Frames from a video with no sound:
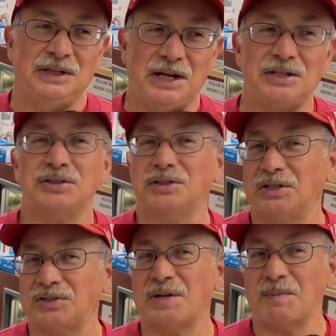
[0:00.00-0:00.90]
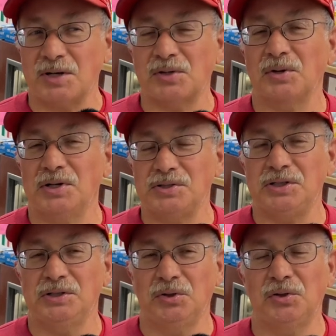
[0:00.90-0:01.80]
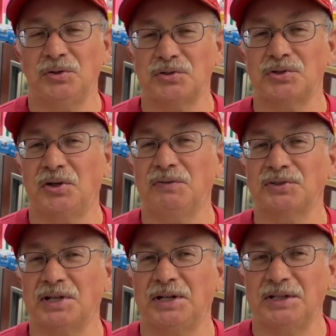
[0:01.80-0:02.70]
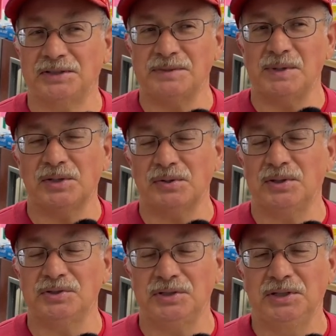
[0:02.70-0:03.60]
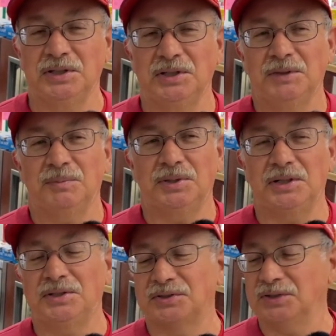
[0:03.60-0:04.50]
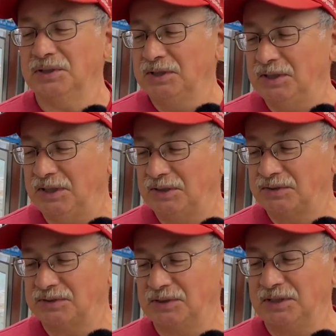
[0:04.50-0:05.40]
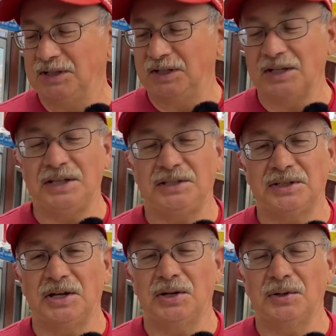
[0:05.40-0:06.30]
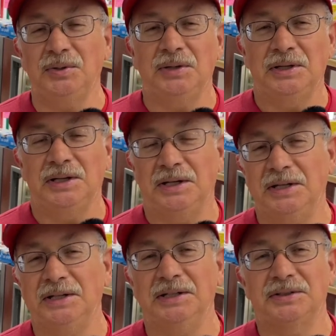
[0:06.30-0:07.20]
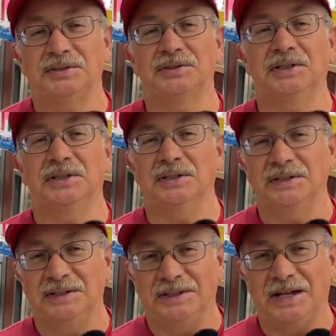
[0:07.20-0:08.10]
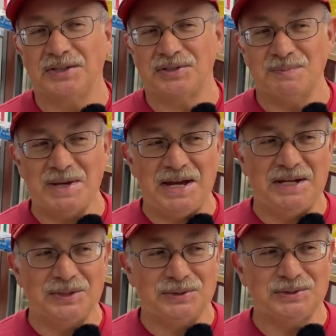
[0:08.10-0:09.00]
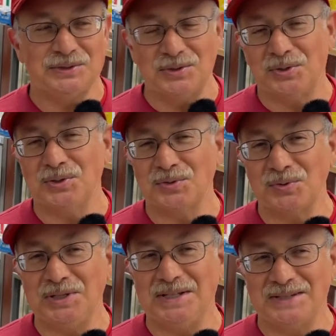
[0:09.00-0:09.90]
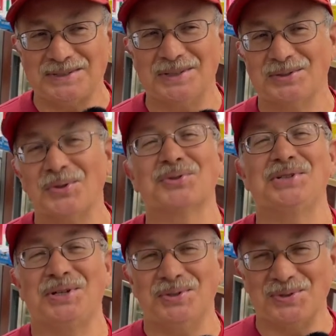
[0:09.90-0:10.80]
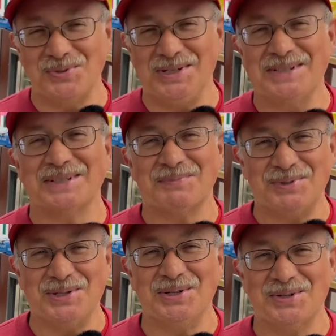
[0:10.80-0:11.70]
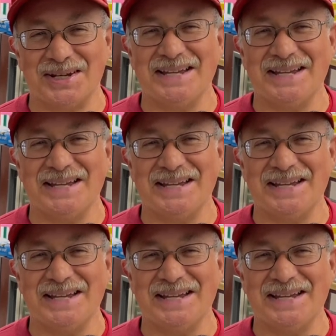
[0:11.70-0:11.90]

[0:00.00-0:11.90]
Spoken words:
It's semi-crunchy, a little on the soft side, semi-crunchy. But it's a light dough, and it has tomatoes and all the ingredients, and it's all secret ingredients I put in there.